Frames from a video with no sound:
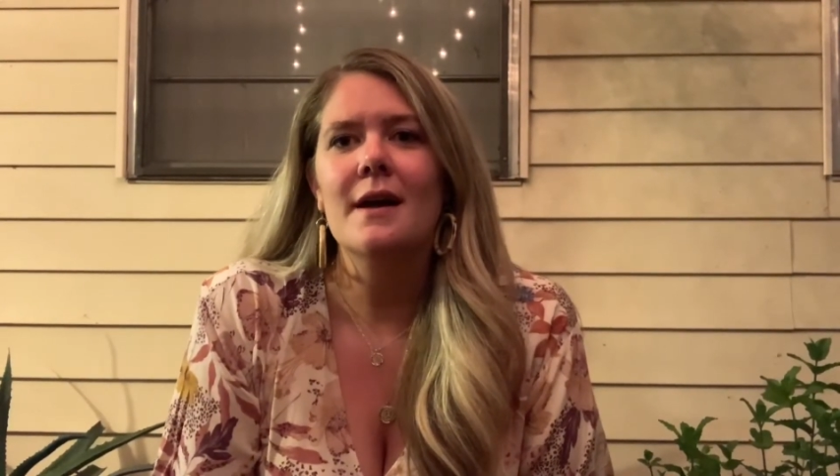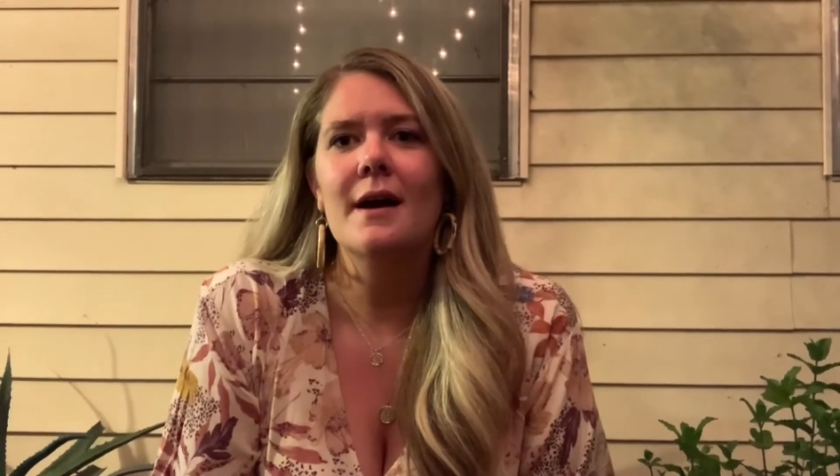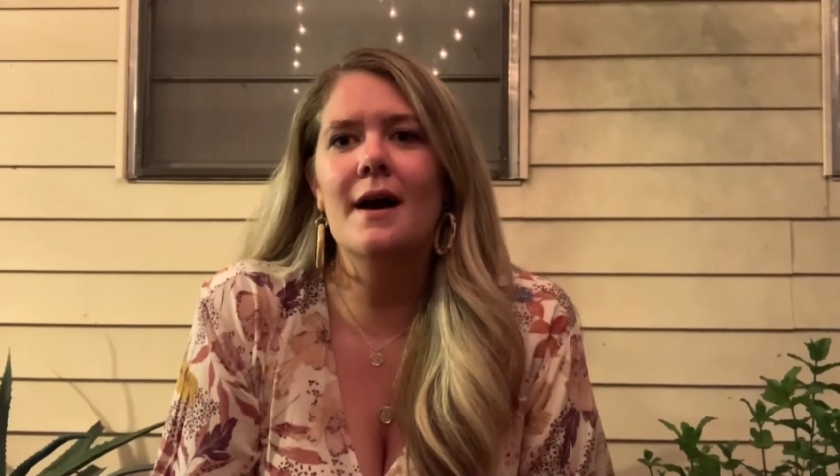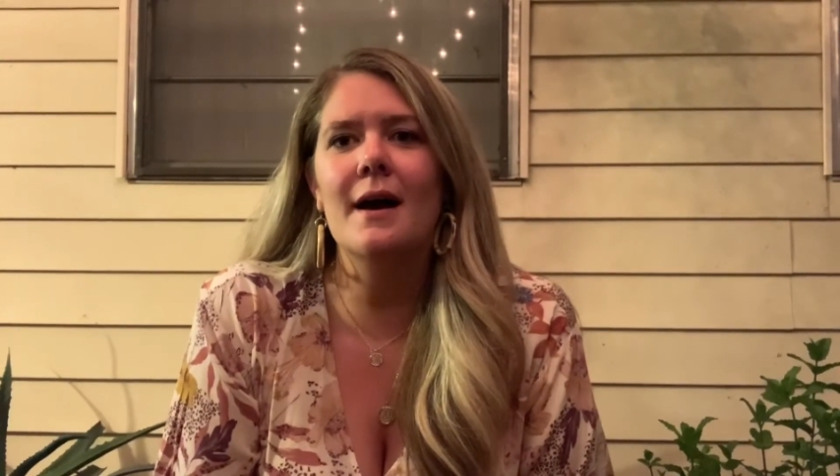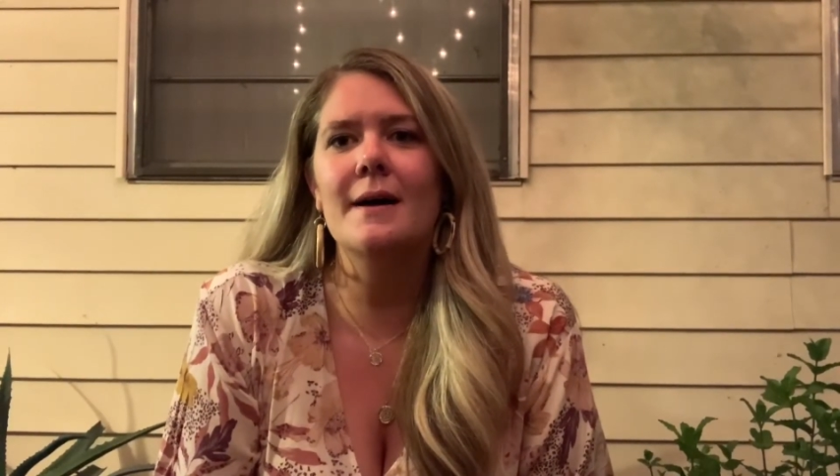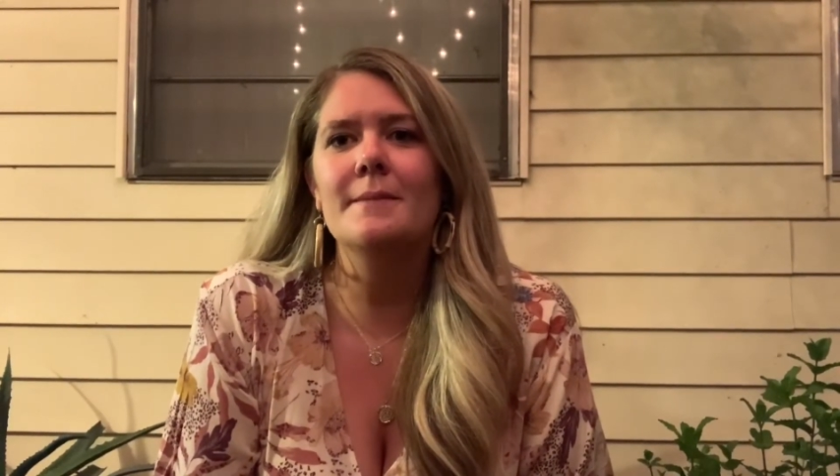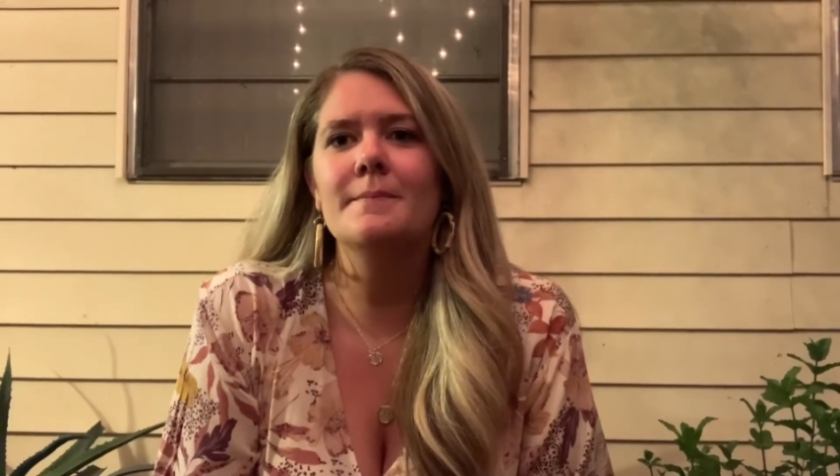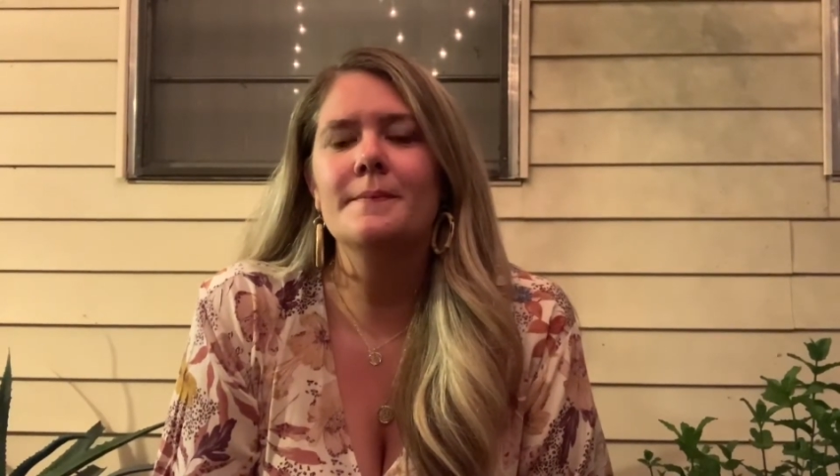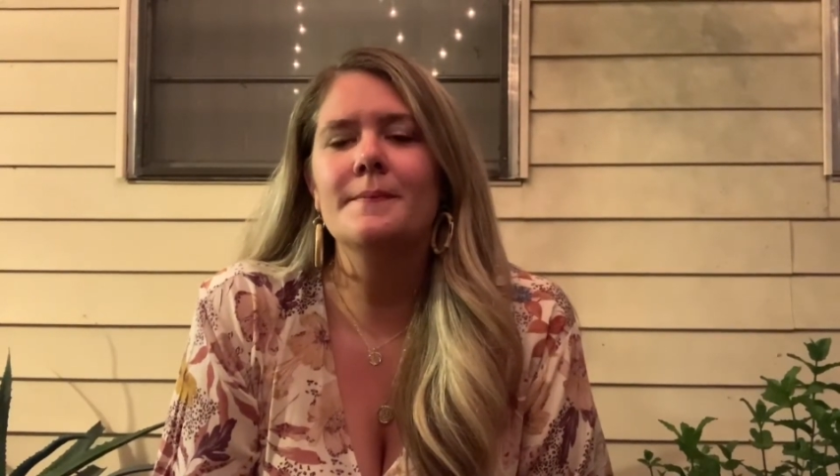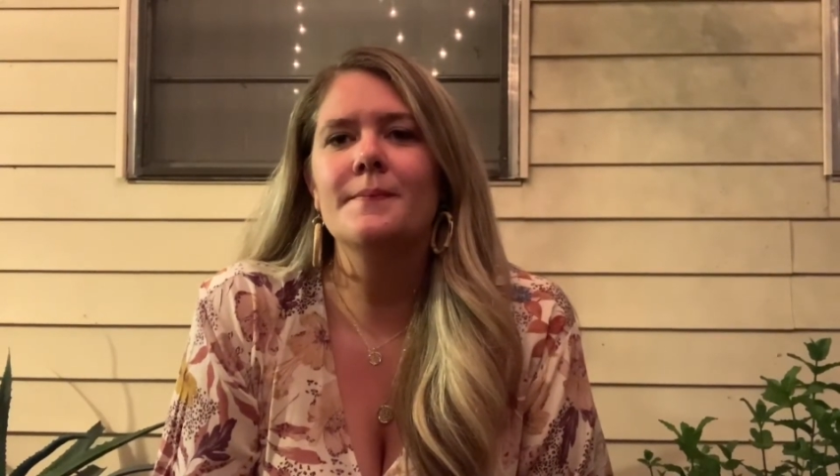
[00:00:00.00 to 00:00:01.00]

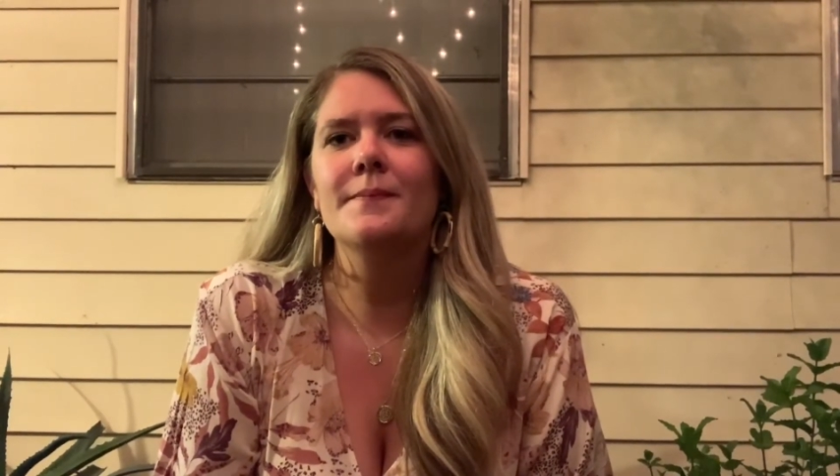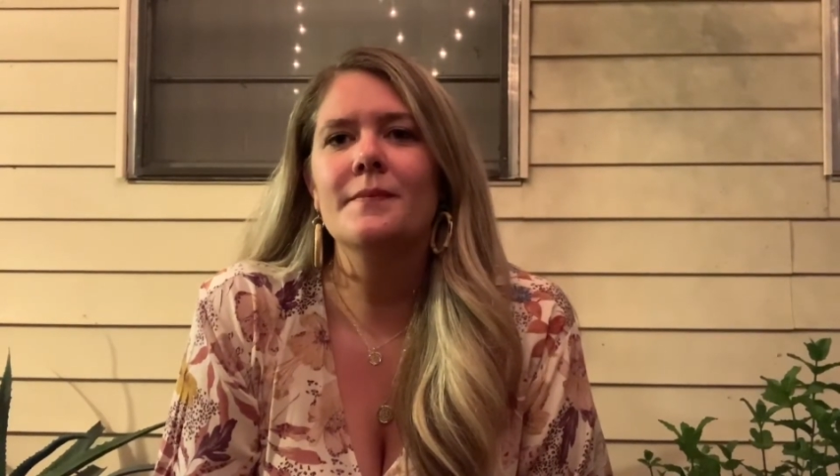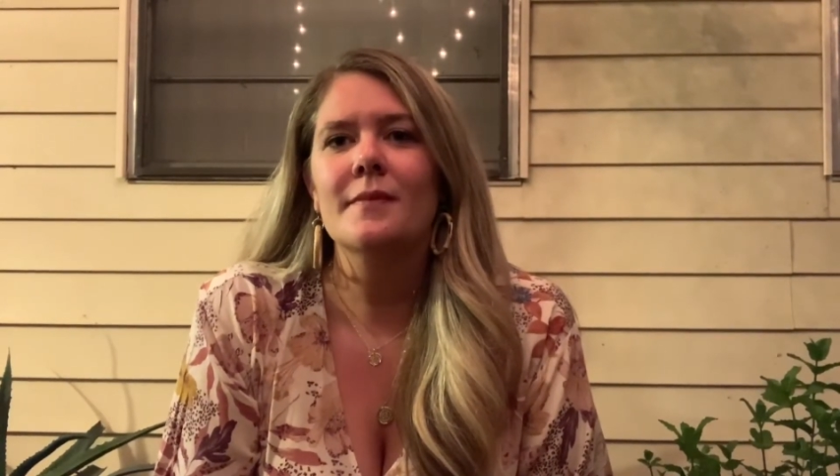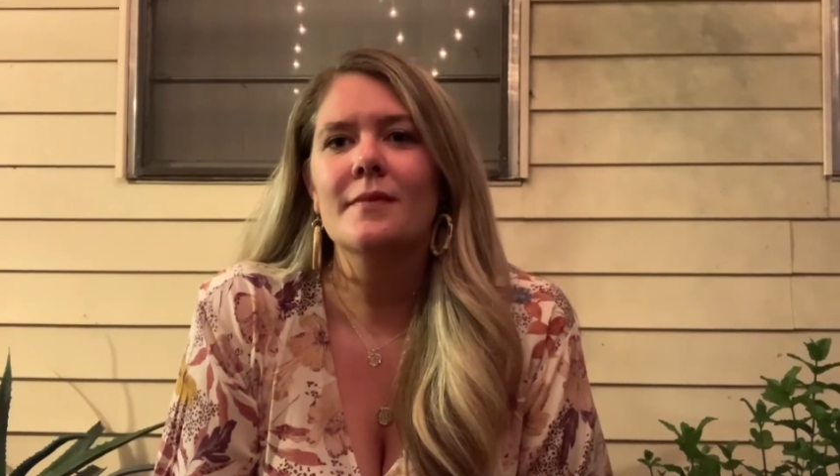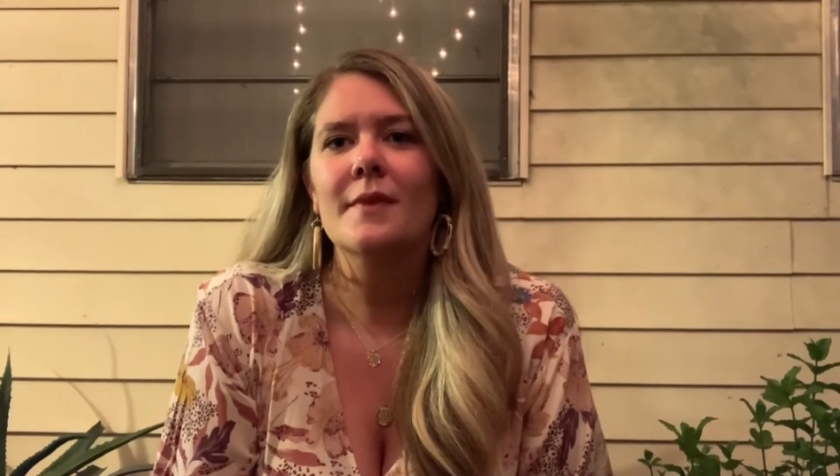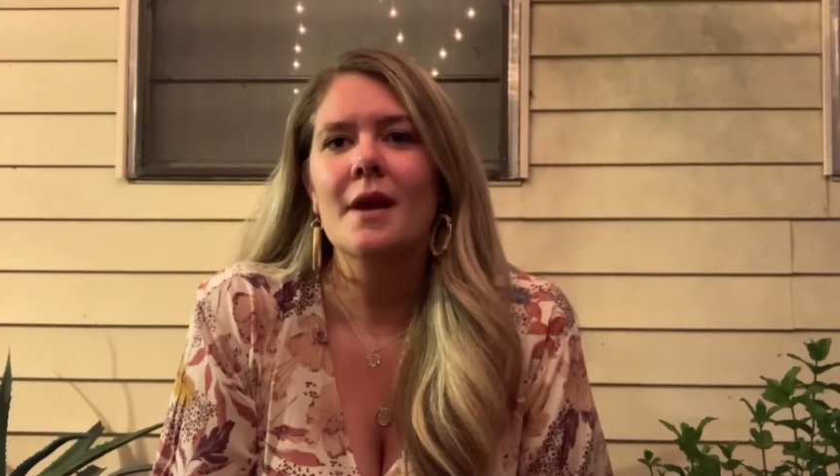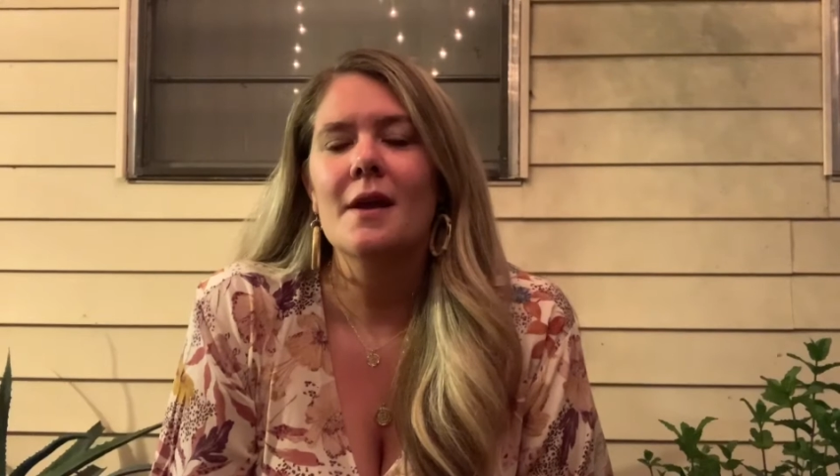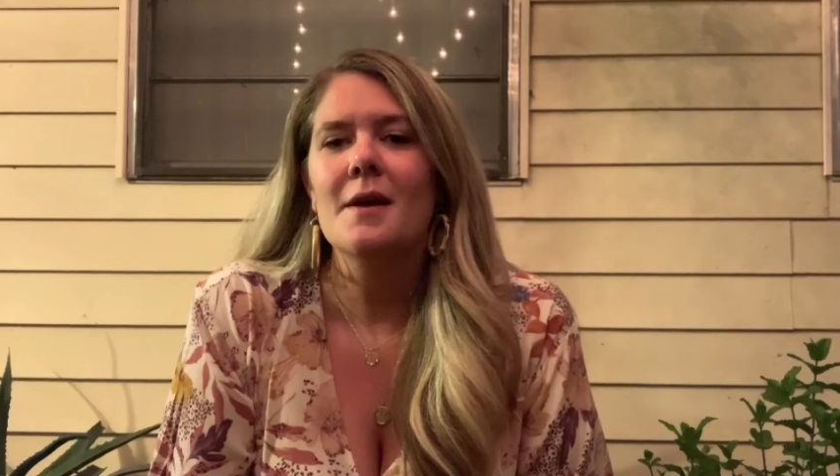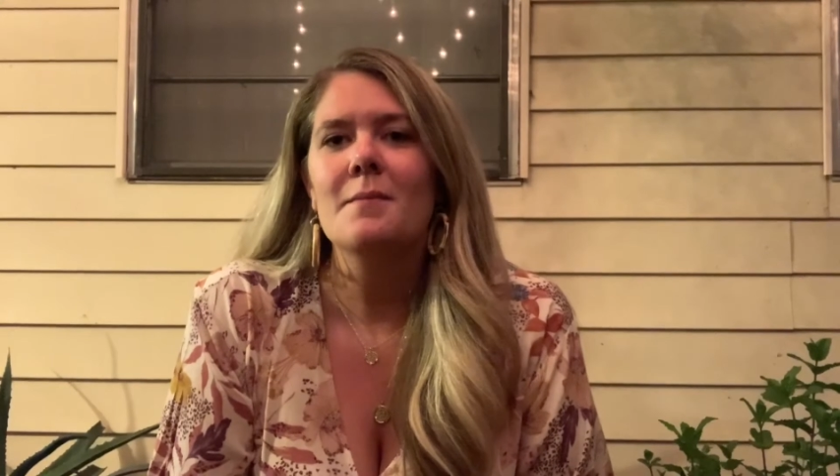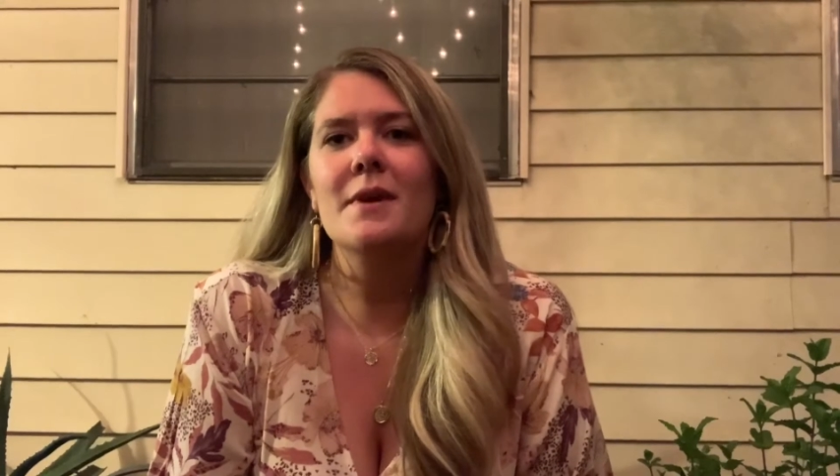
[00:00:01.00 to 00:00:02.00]

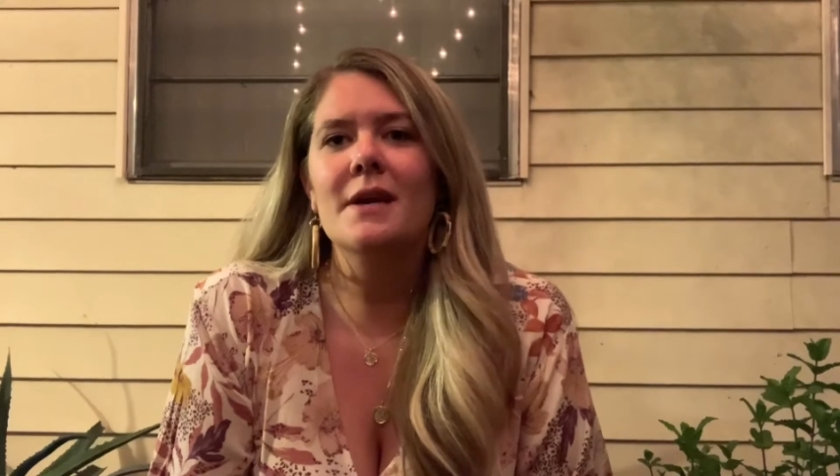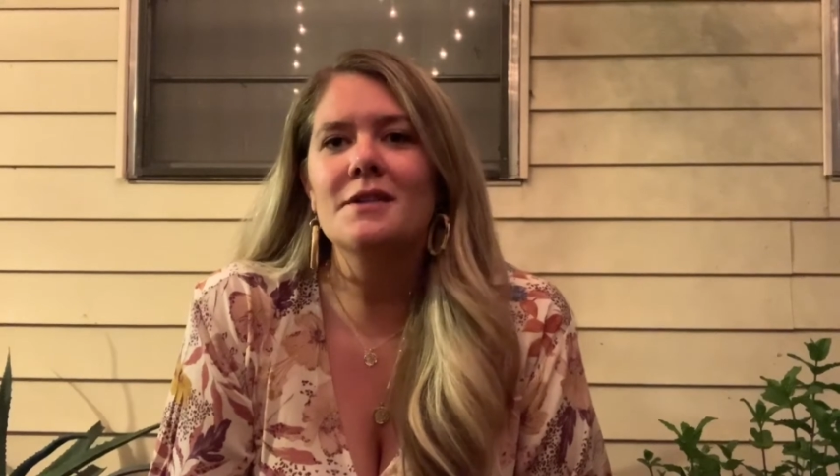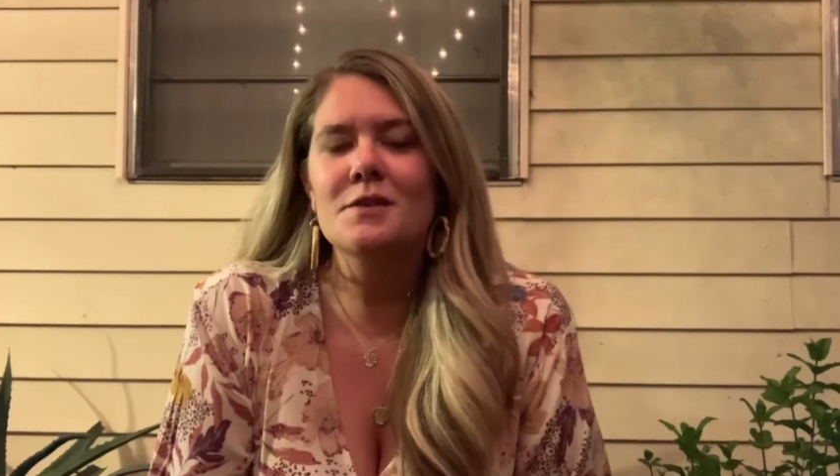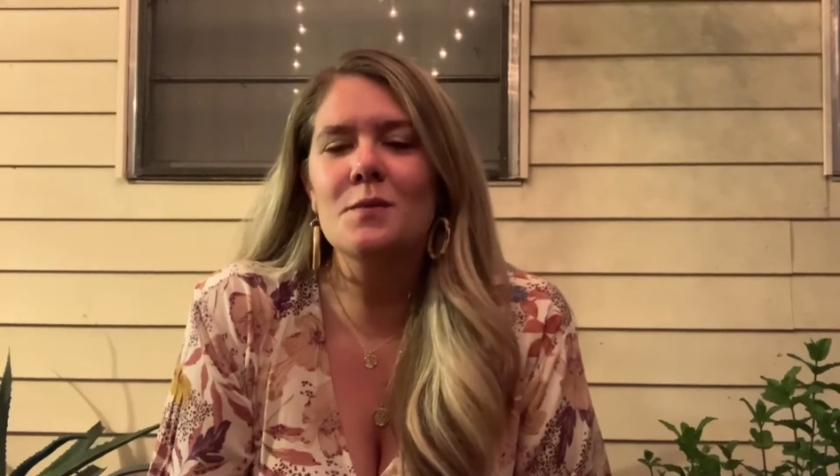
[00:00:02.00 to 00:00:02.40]
But I just